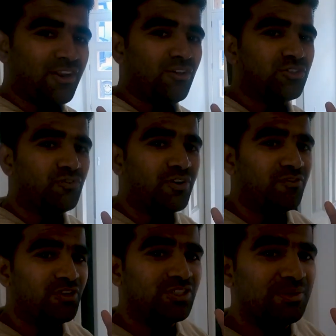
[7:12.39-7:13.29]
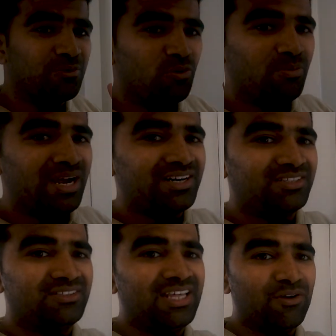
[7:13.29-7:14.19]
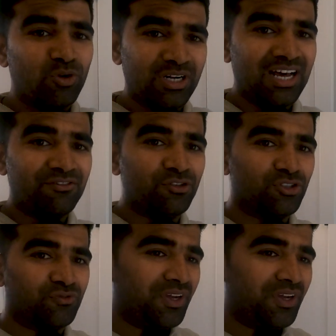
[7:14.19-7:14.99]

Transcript: and also for first time home buyers they would love those